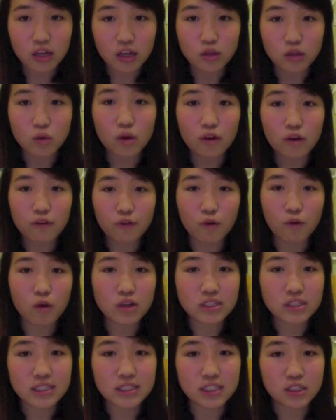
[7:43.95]
you are
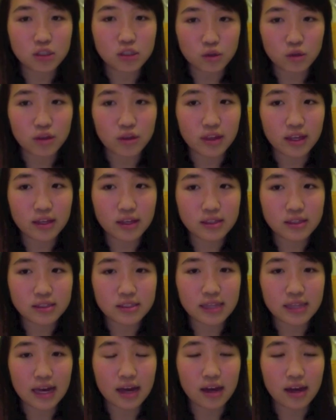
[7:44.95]
forced to do things
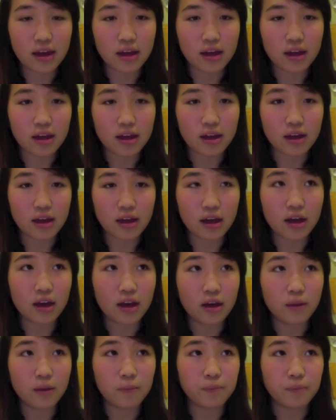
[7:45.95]
that
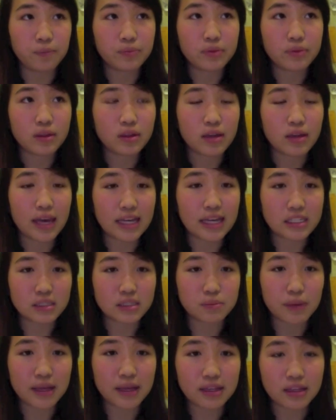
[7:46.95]

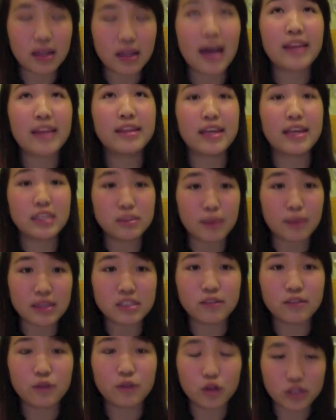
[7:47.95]
at the
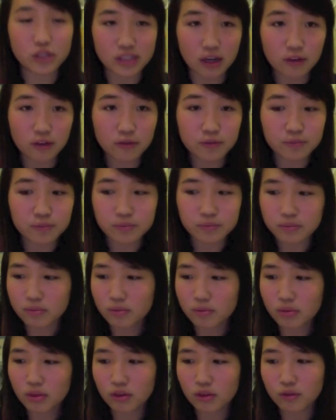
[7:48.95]
expense of yourself.
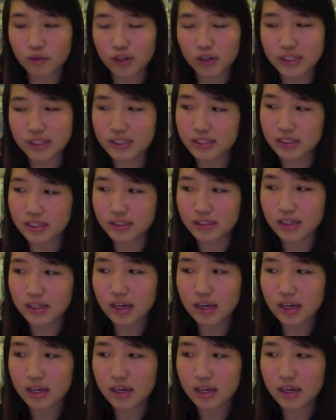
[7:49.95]
For instance,